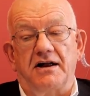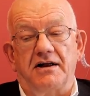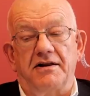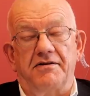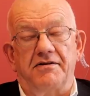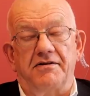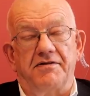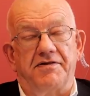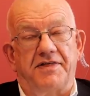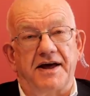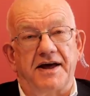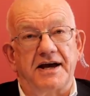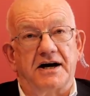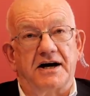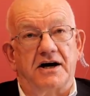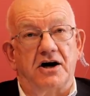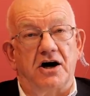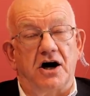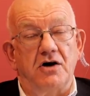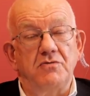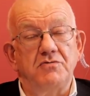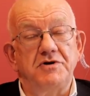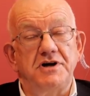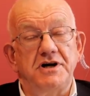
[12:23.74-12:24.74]
they are
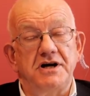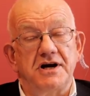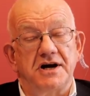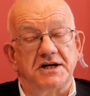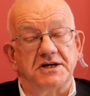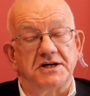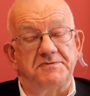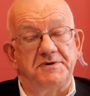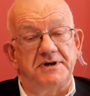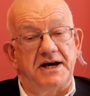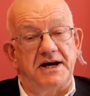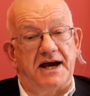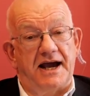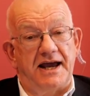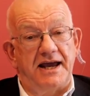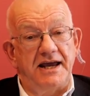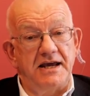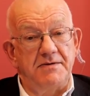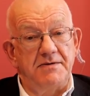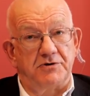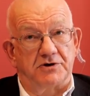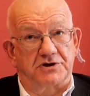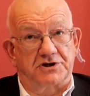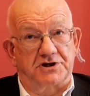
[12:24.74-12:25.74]
only going to be
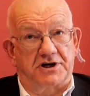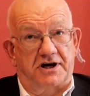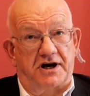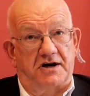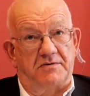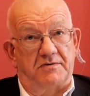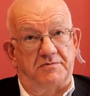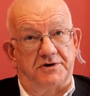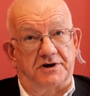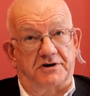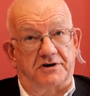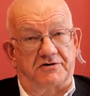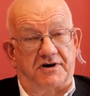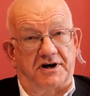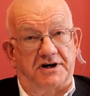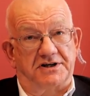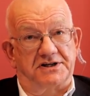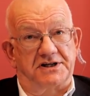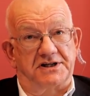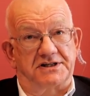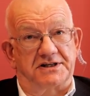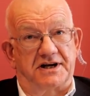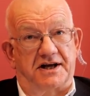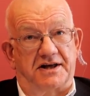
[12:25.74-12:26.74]
able to cope with a
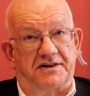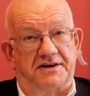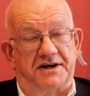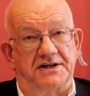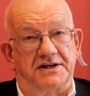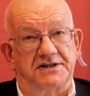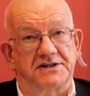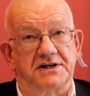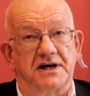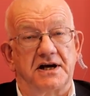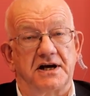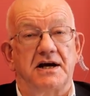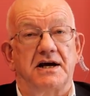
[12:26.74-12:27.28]
crisis like this